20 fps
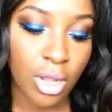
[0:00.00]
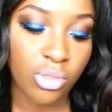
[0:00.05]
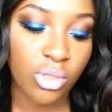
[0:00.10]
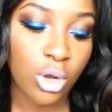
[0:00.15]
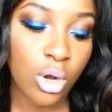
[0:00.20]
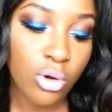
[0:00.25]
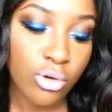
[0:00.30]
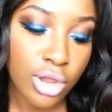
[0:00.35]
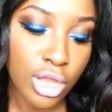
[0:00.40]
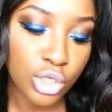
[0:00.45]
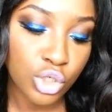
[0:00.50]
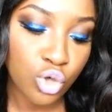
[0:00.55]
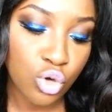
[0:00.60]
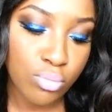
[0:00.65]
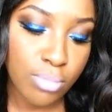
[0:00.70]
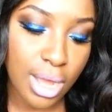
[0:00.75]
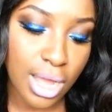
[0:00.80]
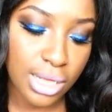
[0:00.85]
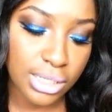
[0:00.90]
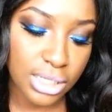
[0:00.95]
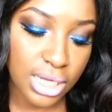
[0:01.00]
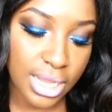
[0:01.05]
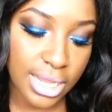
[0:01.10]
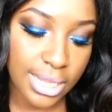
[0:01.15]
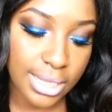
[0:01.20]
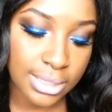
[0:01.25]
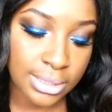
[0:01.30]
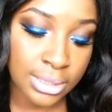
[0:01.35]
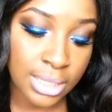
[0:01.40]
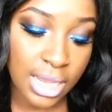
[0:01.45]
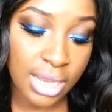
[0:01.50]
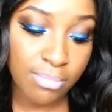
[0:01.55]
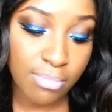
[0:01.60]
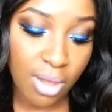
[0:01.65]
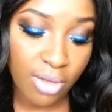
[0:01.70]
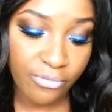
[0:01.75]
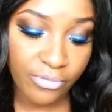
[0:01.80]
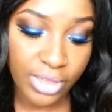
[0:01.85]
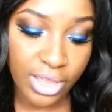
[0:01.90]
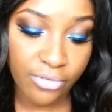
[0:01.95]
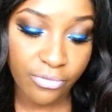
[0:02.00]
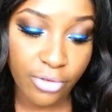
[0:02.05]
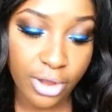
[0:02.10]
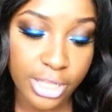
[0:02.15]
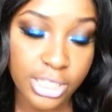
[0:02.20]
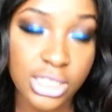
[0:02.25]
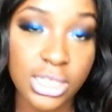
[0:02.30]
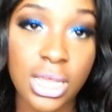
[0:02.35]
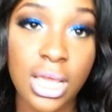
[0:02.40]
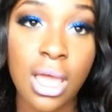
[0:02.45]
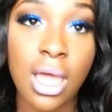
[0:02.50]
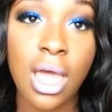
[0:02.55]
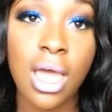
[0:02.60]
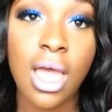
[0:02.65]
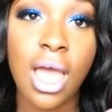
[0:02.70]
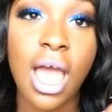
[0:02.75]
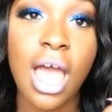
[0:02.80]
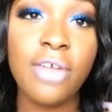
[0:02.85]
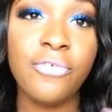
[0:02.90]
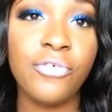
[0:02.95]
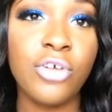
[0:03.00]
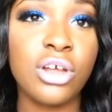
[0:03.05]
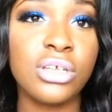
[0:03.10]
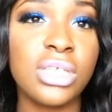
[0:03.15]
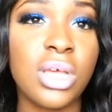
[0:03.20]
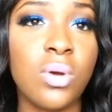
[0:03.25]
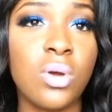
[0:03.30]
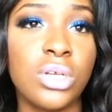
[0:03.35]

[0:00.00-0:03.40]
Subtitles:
The Loreal True Match is in my favorite. At first I